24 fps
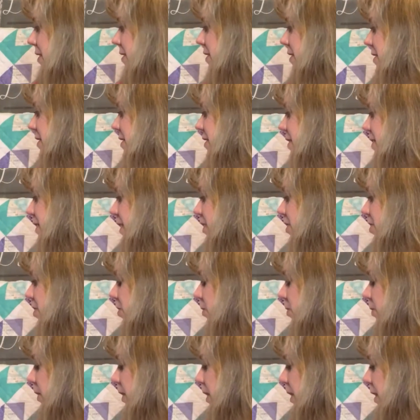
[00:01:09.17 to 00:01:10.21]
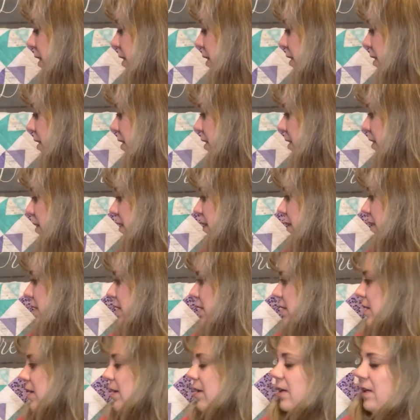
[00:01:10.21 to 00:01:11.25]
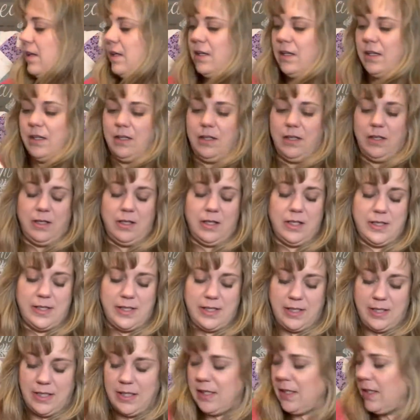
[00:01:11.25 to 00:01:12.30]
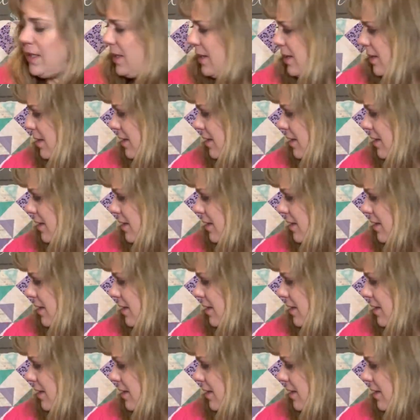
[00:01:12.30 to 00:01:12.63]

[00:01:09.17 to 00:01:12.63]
Stitchery. Is it in here?